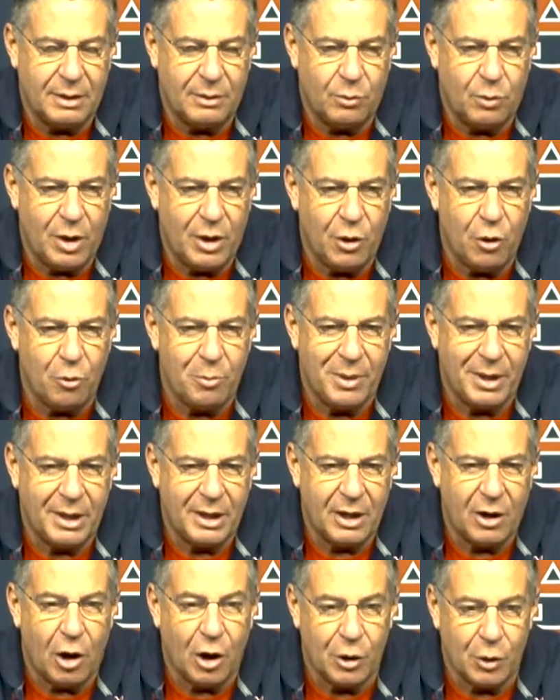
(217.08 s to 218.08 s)
Wyoming
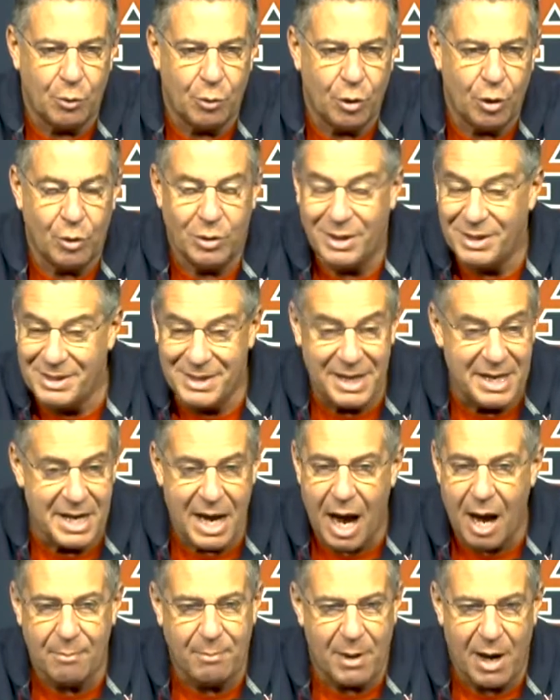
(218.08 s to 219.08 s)
on the road. It did
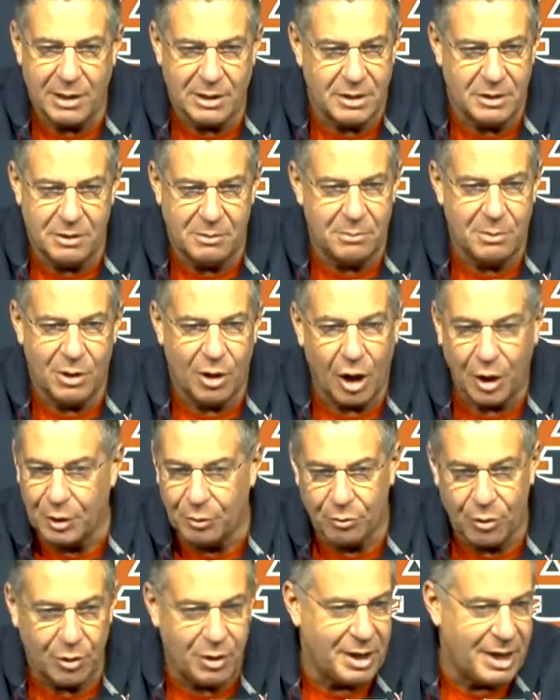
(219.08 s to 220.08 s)
not bother them on the
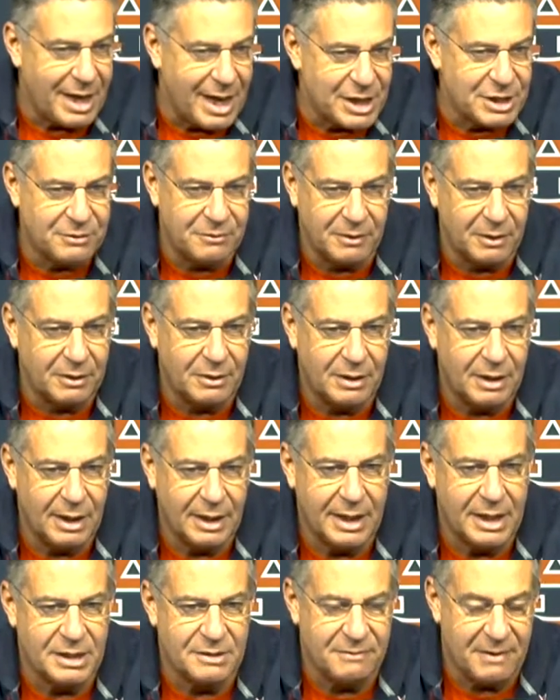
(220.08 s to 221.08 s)
road in Nashville
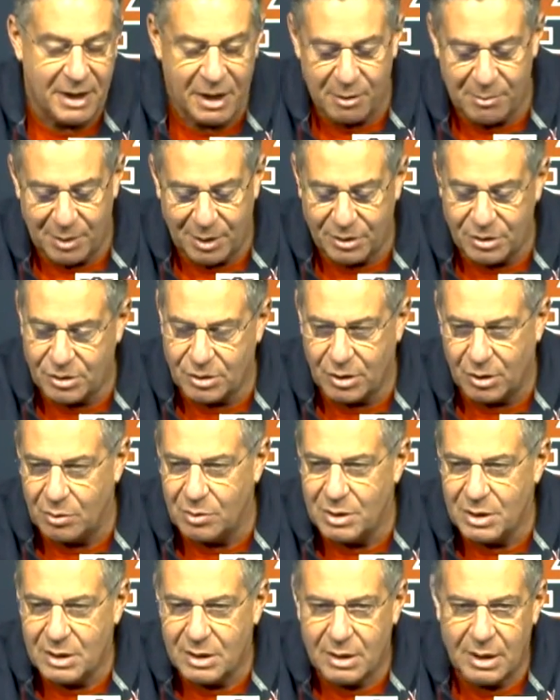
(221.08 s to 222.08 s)
against Vanderbilt. So,
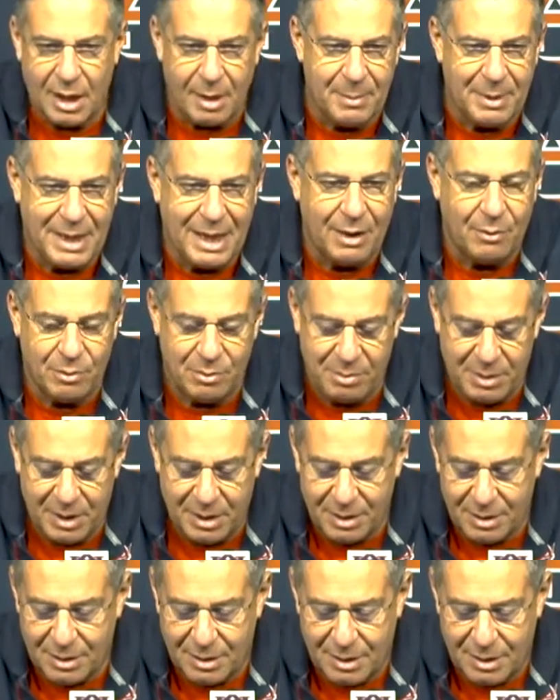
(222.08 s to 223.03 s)
I mean, that would be